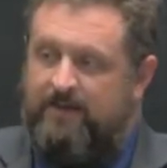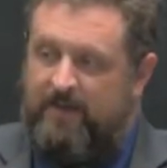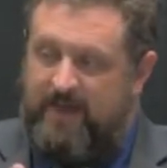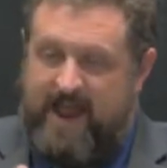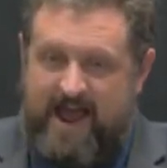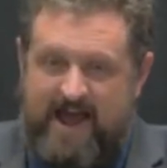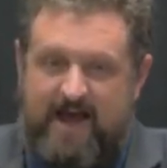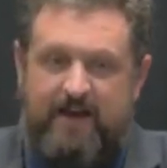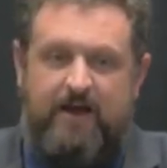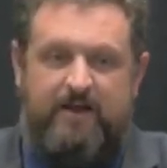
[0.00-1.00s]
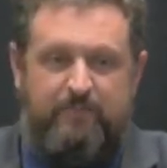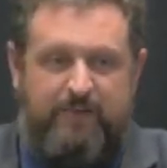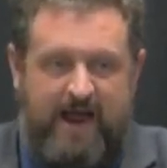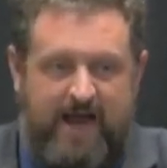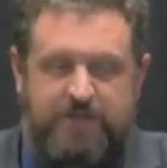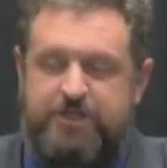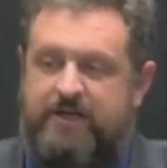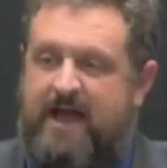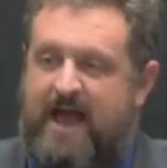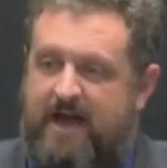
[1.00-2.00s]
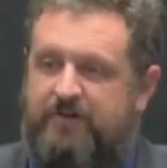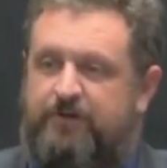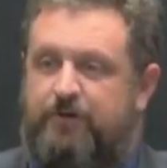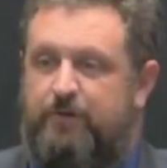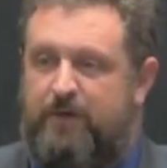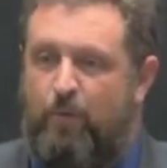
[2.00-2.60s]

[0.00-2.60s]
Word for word: that they had a compassionate attitude when they